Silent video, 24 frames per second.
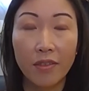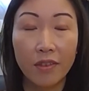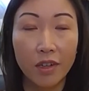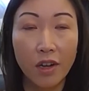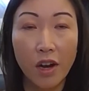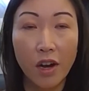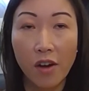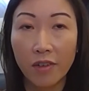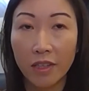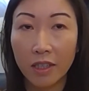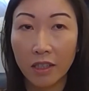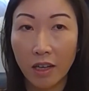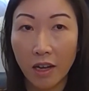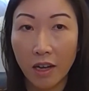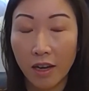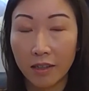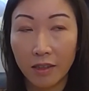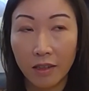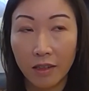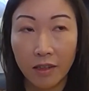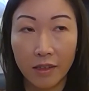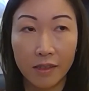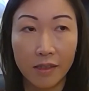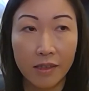the current
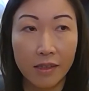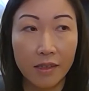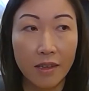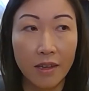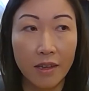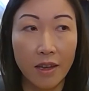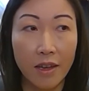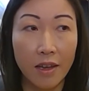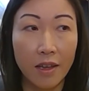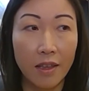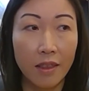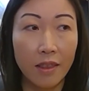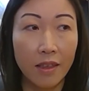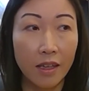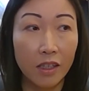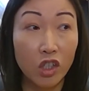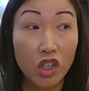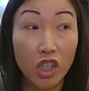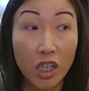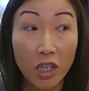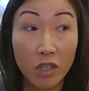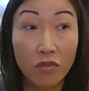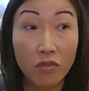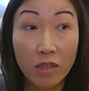guidelines say that
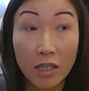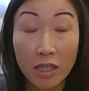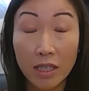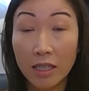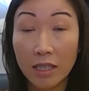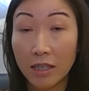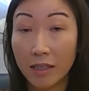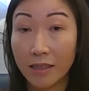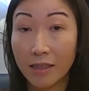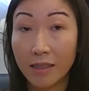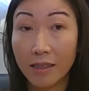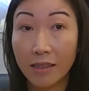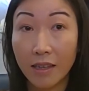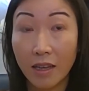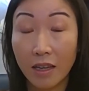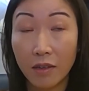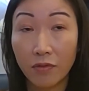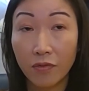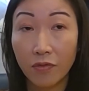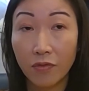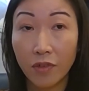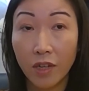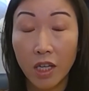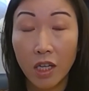generally it is
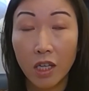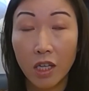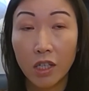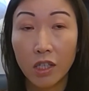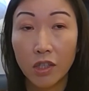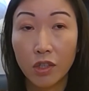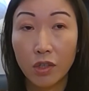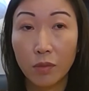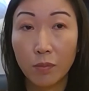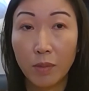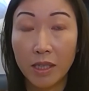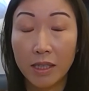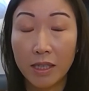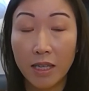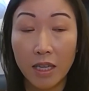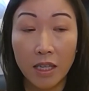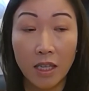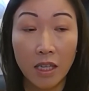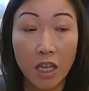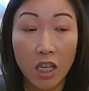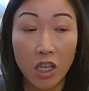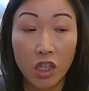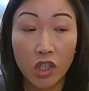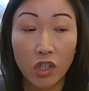safe to be
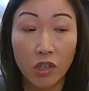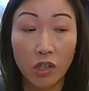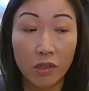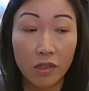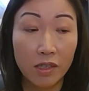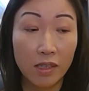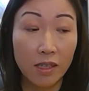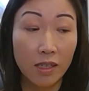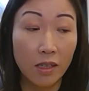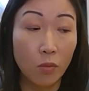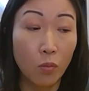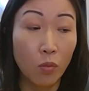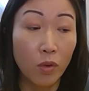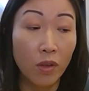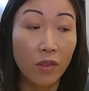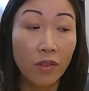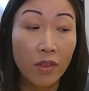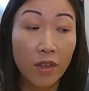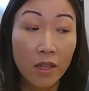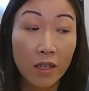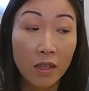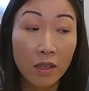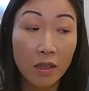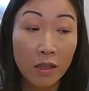taking HRT
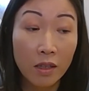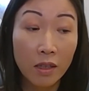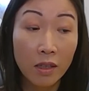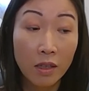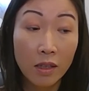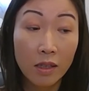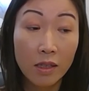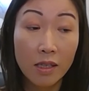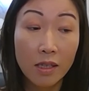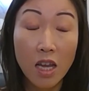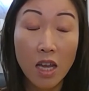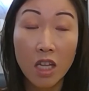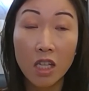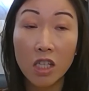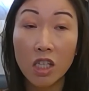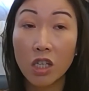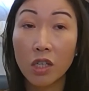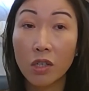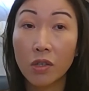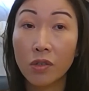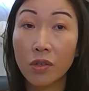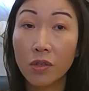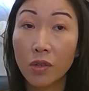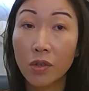within 10
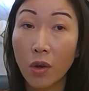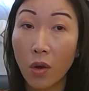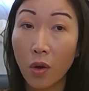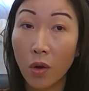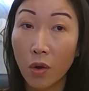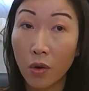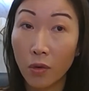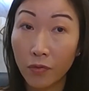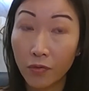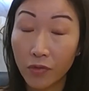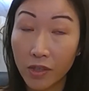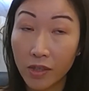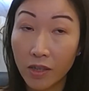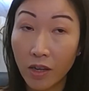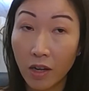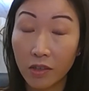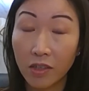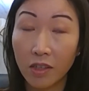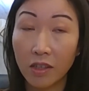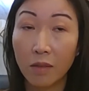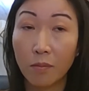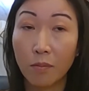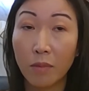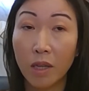years of
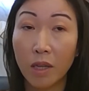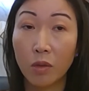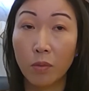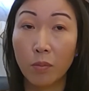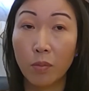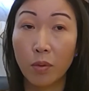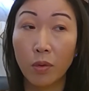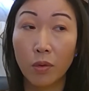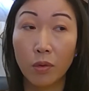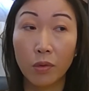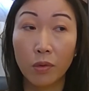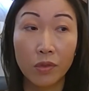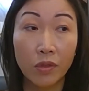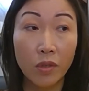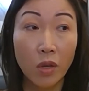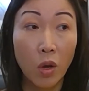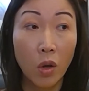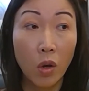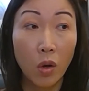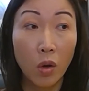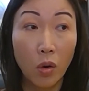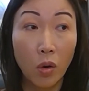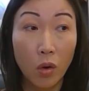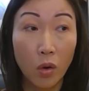starting the menopause
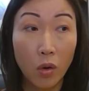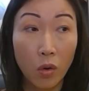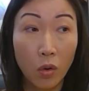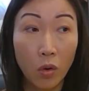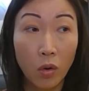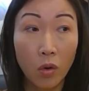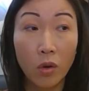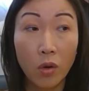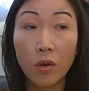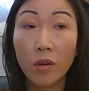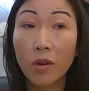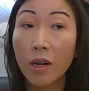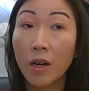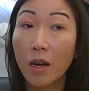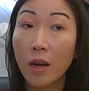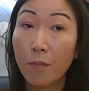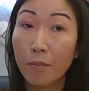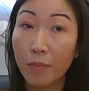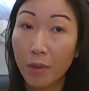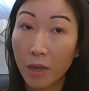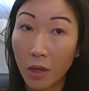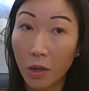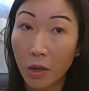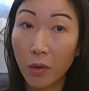or
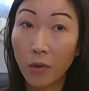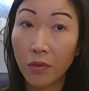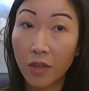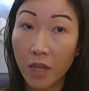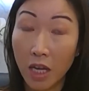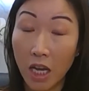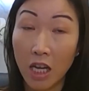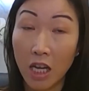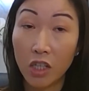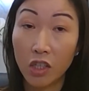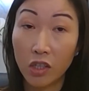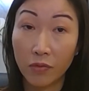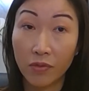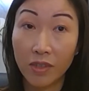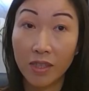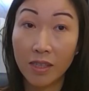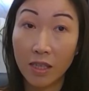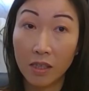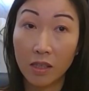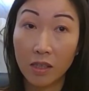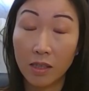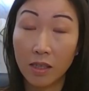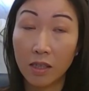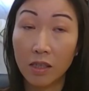below the age of
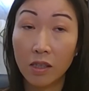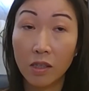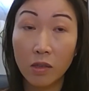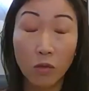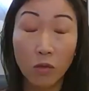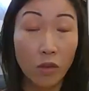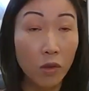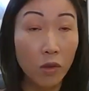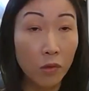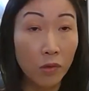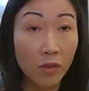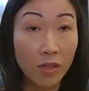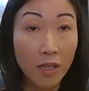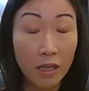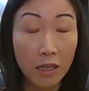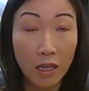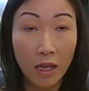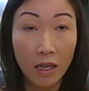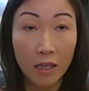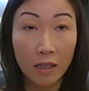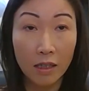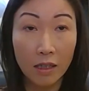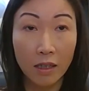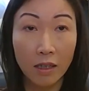60. So those are
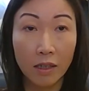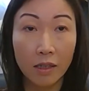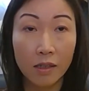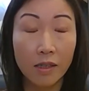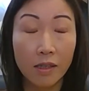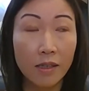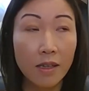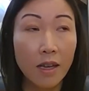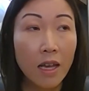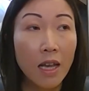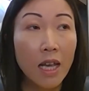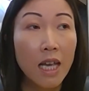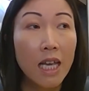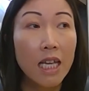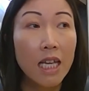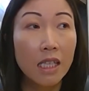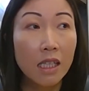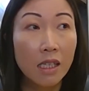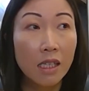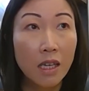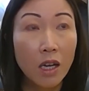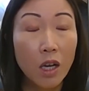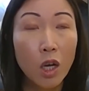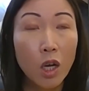guidelines in
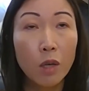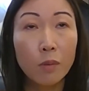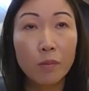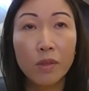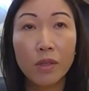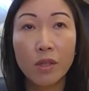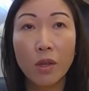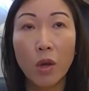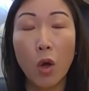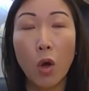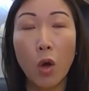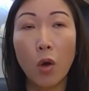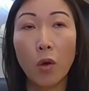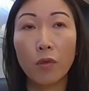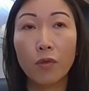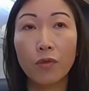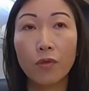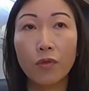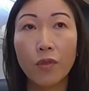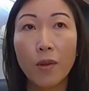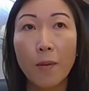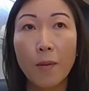terms of